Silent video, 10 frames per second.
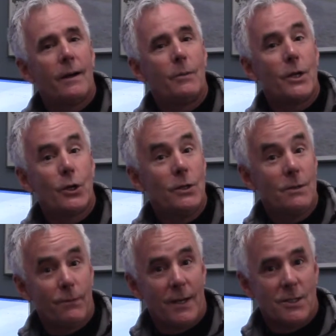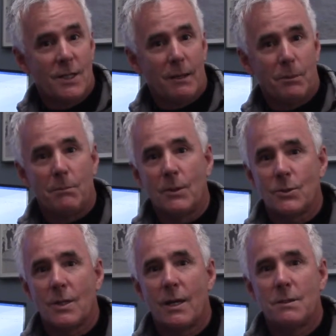We couldn't face staple both
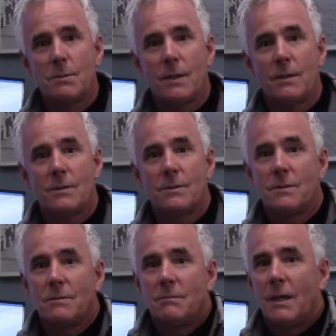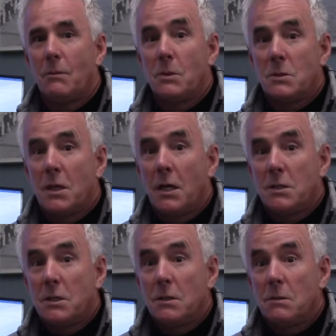sides because it was cut
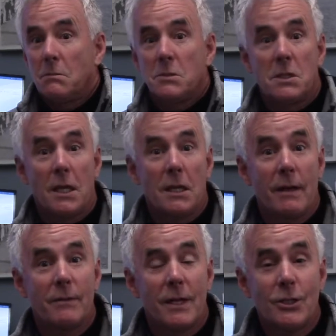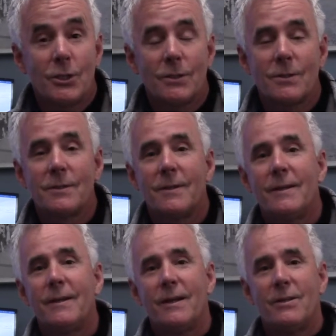to, say, 11 inches,
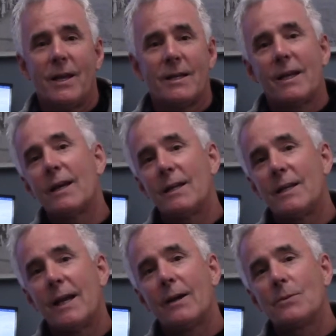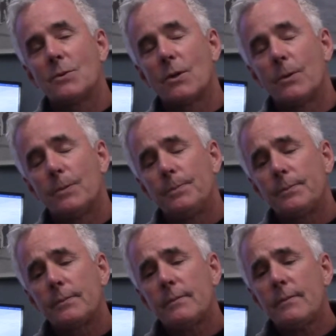and you had to cut it down. So
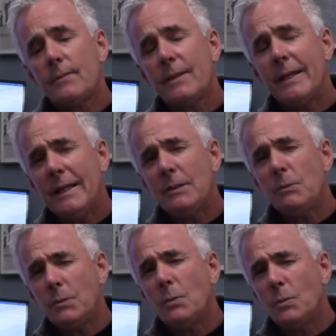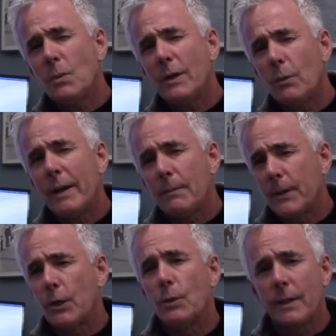it went away
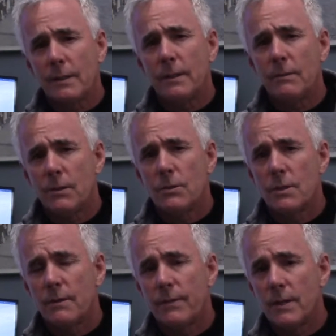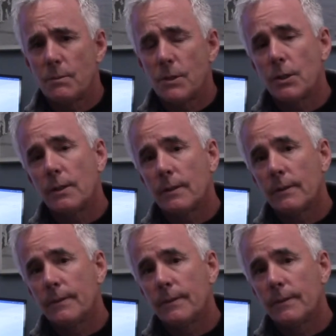pretty quickly using the face material.